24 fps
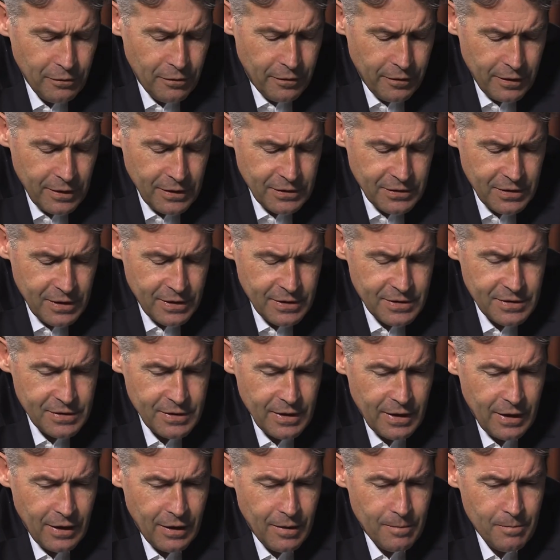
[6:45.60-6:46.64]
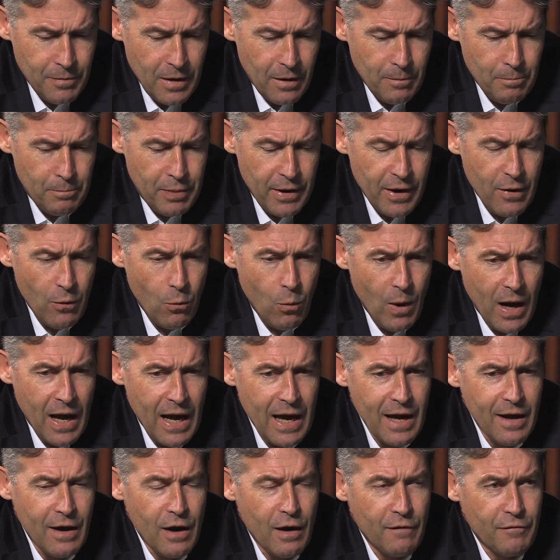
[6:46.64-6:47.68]
of the things is be
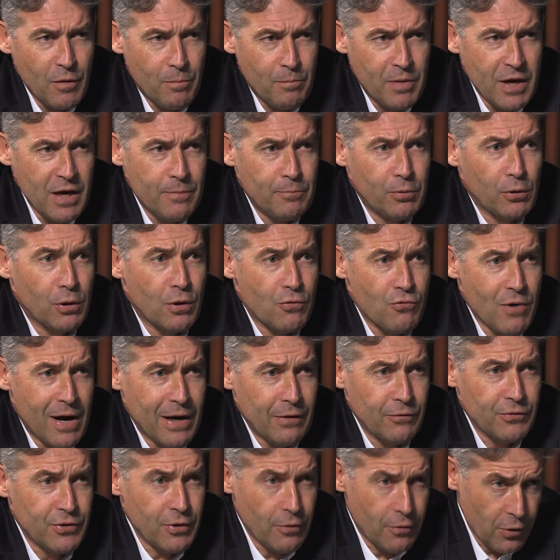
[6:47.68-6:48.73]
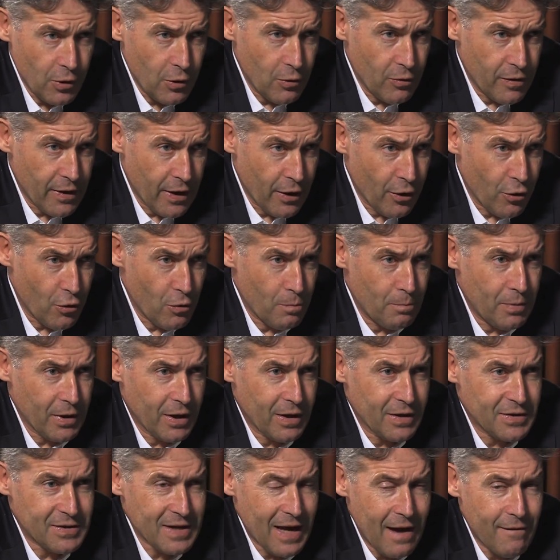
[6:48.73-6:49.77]
aware of the people around you that you know,
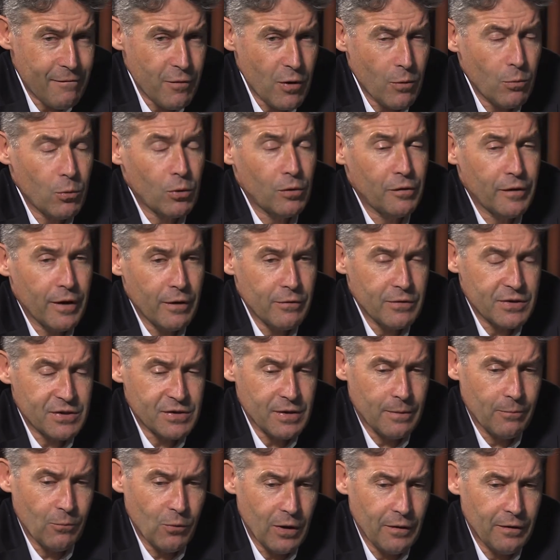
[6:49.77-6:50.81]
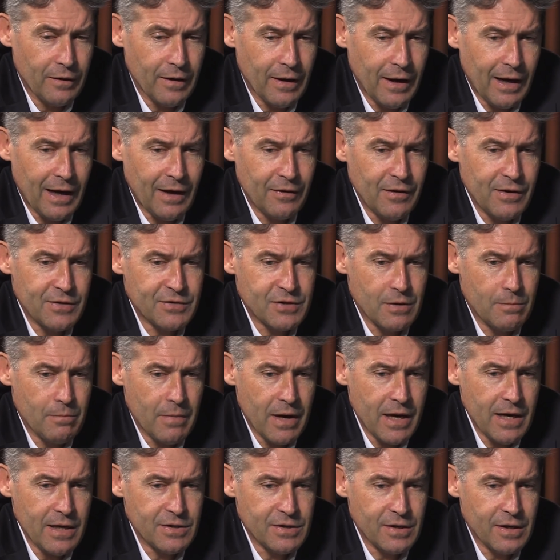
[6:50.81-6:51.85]
because everyone will know someone, and it's
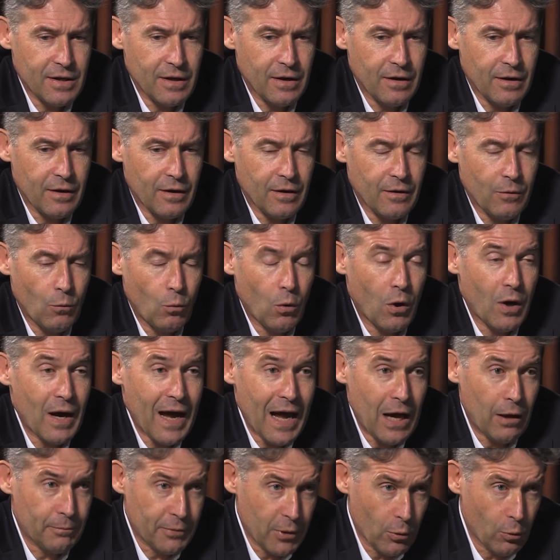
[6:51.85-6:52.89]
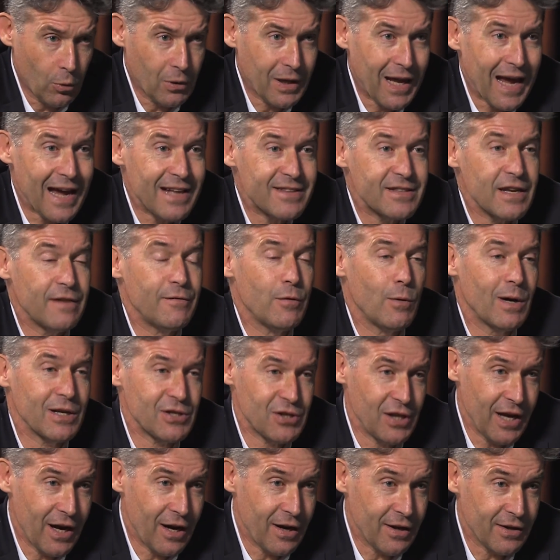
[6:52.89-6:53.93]
amazing what help you'll get if you
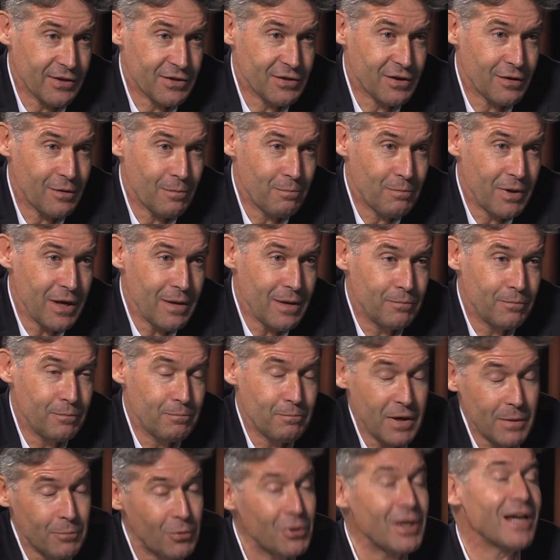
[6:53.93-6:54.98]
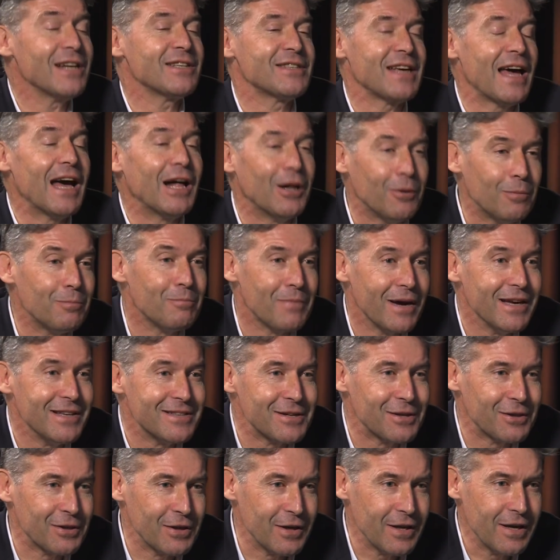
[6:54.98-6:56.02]
actually ask. People like to help,
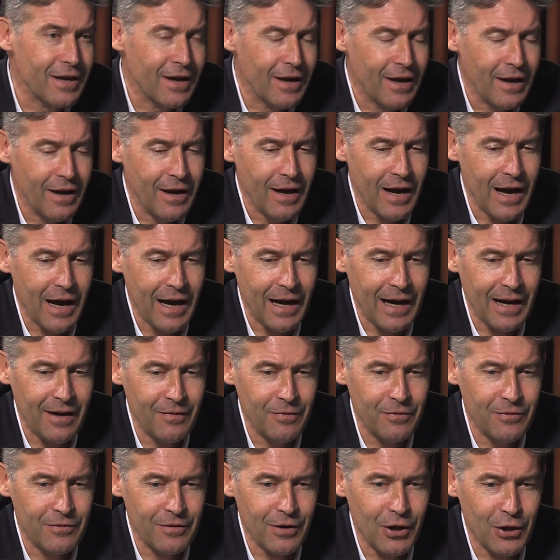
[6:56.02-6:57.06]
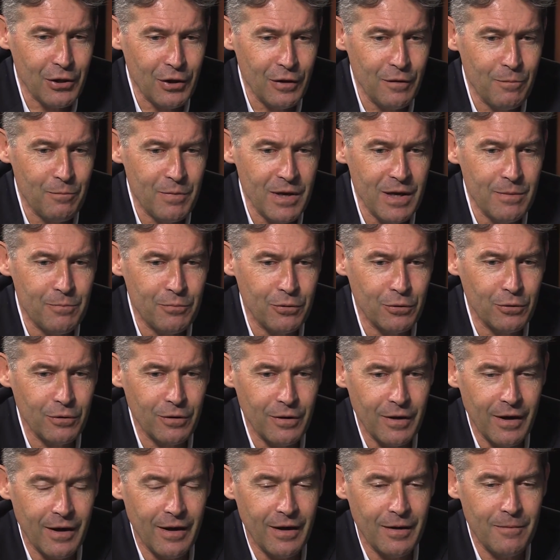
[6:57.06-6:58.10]
basically, and a lot of
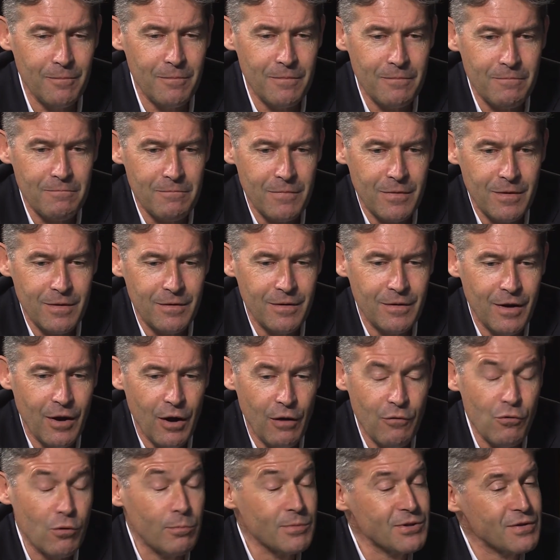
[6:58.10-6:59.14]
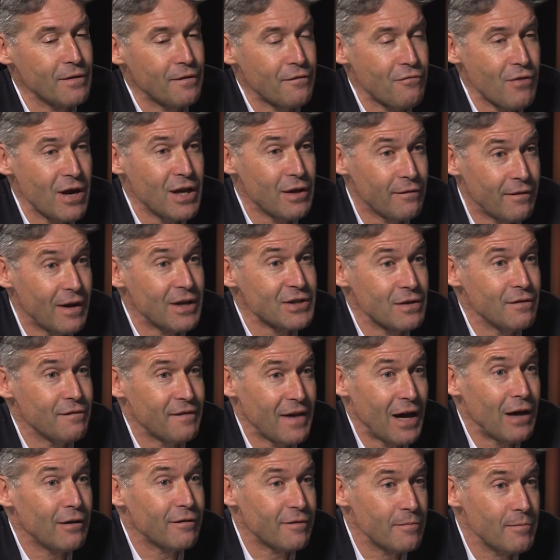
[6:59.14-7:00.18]
people are almost afraid of asking for
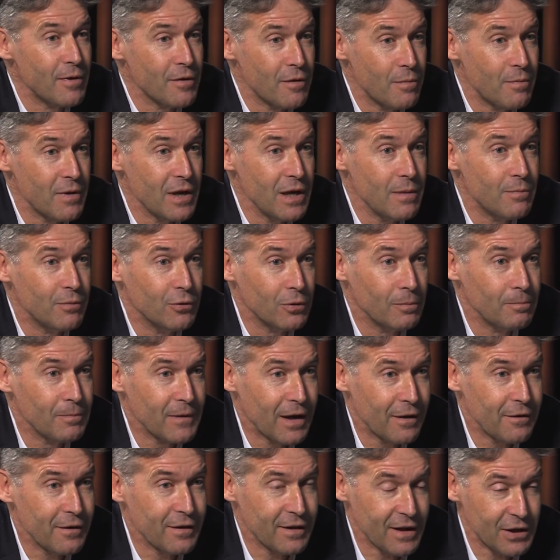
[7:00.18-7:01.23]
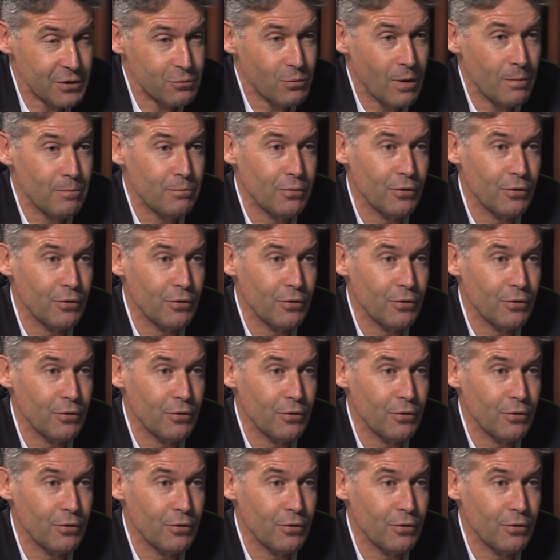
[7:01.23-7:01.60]
help from other people. I think that's one